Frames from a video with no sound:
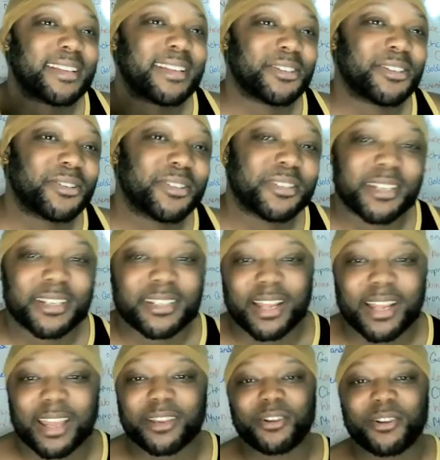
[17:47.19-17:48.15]
answers
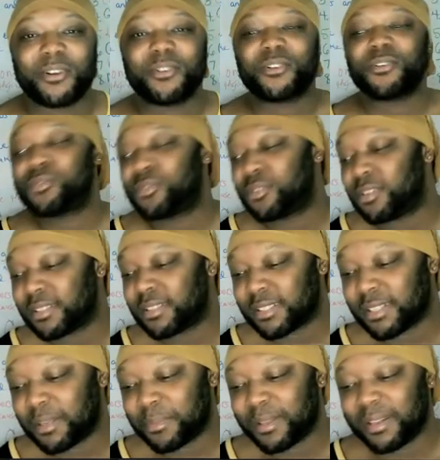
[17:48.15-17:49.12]
just like you're on Google
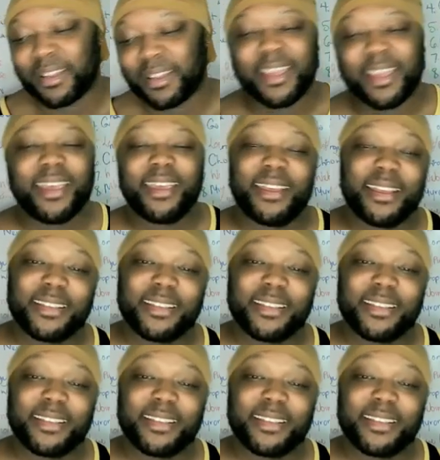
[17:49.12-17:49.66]
or something.